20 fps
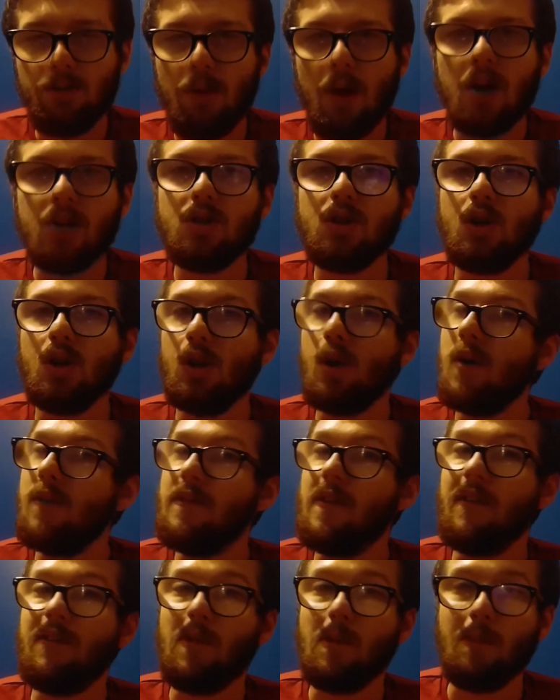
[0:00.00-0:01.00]
bell so you're
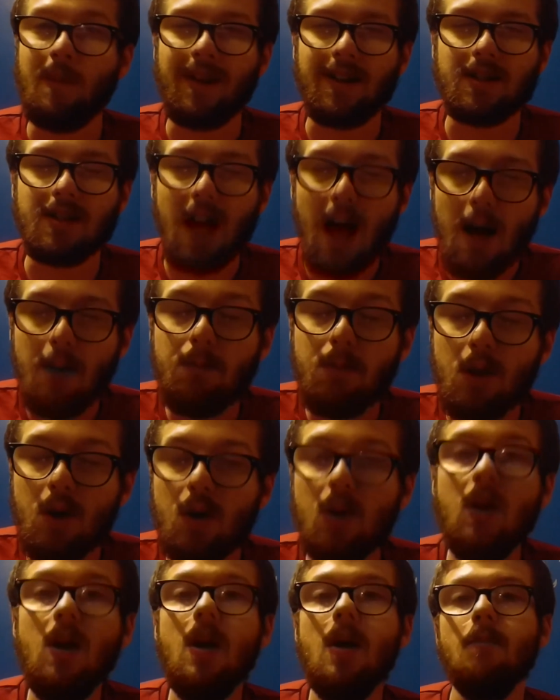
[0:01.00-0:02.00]
notified for my next
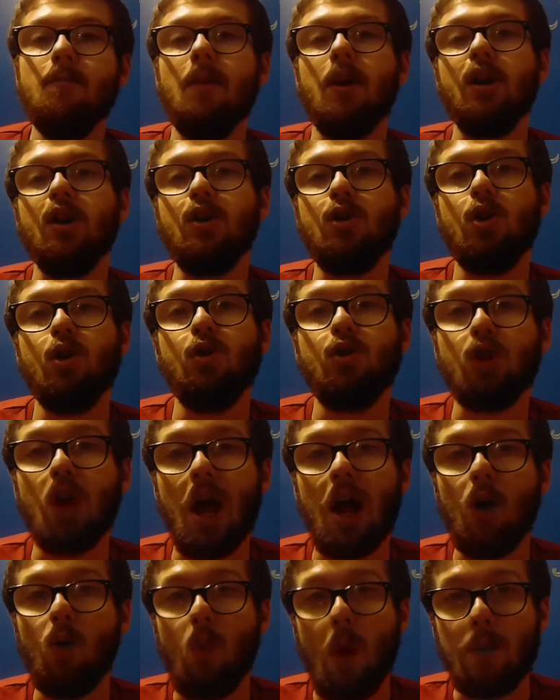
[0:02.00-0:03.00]
upload, my YouTube
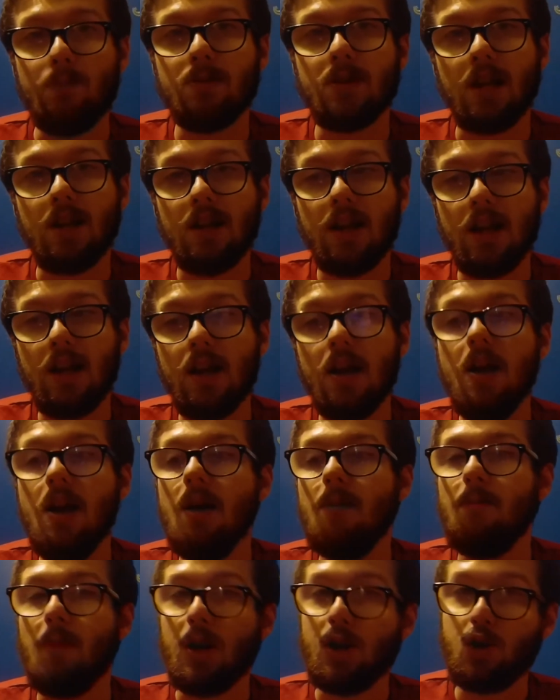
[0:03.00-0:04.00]
channel website link,
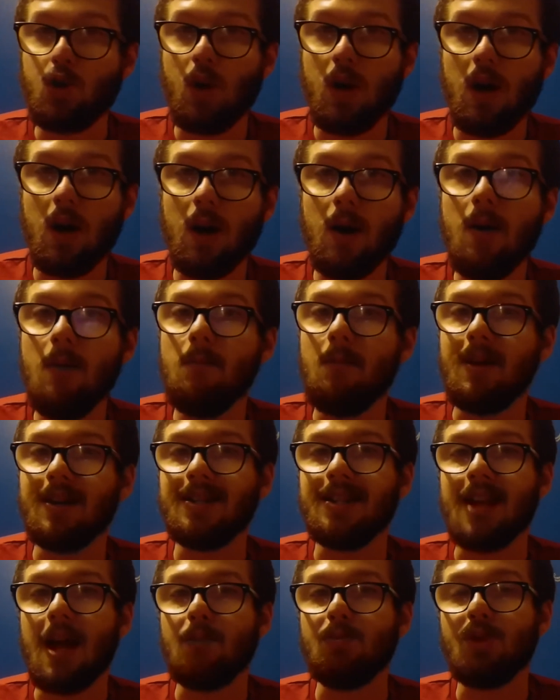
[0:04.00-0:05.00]
My Twitter, my
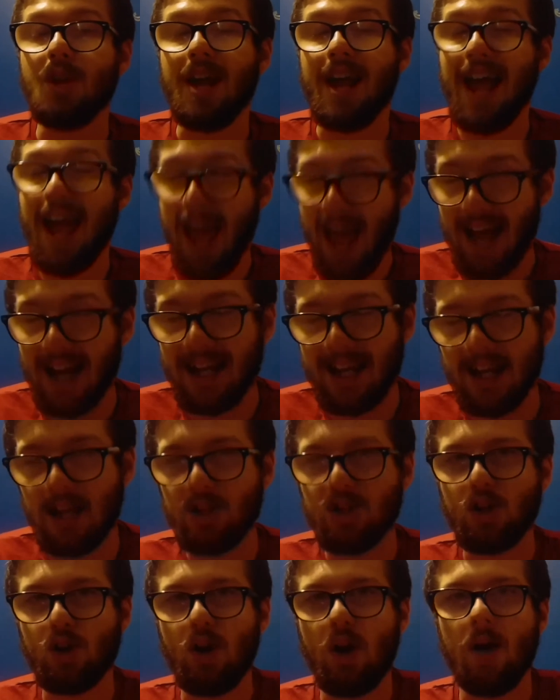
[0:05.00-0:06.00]
Snapchat, and
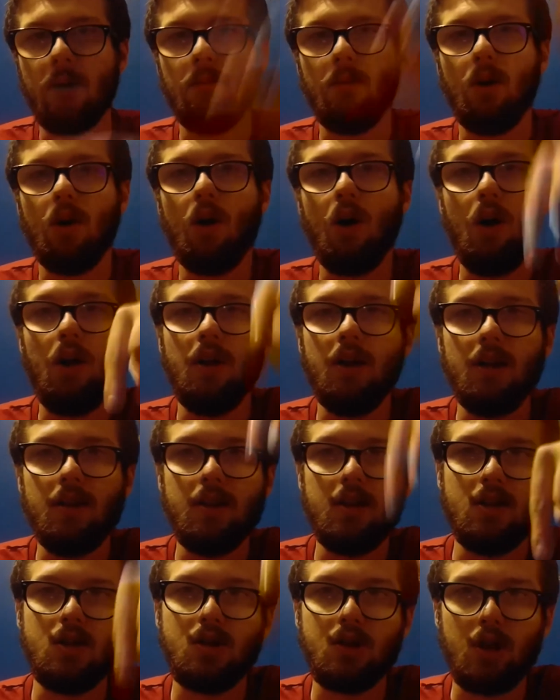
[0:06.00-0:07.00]
Instagram are all in
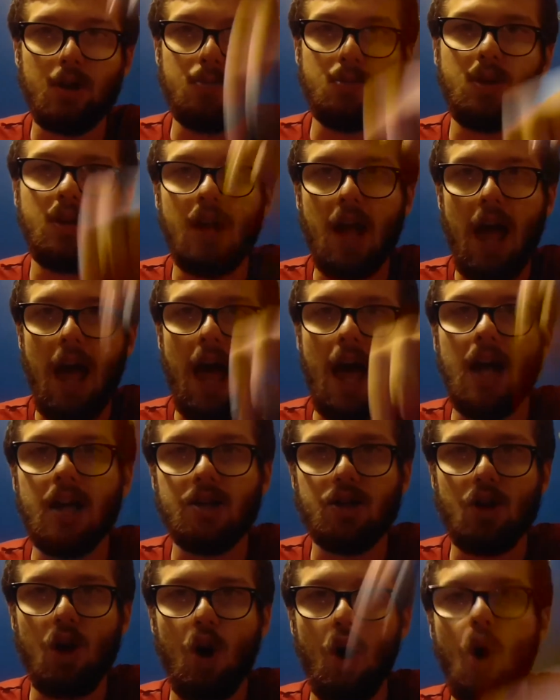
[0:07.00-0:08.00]
the description
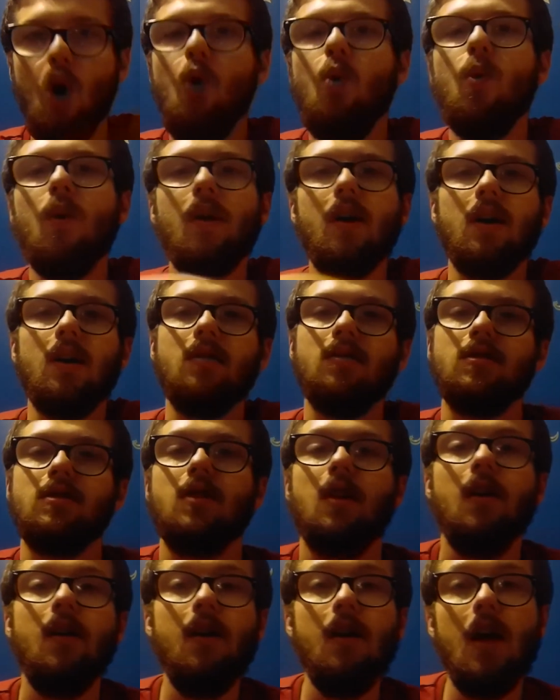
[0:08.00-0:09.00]
as
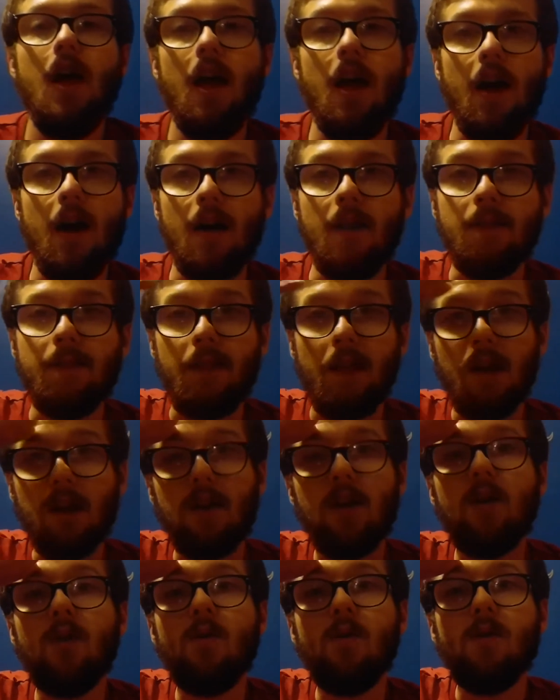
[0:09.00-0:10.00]
always. And
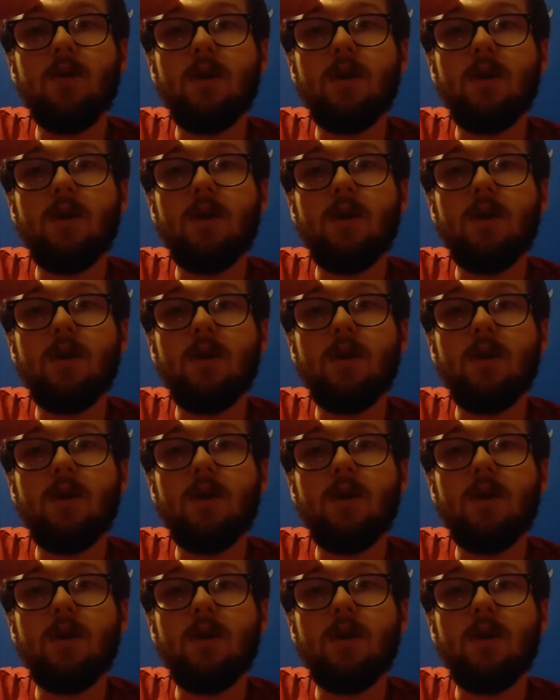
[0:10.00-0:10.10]
thank you.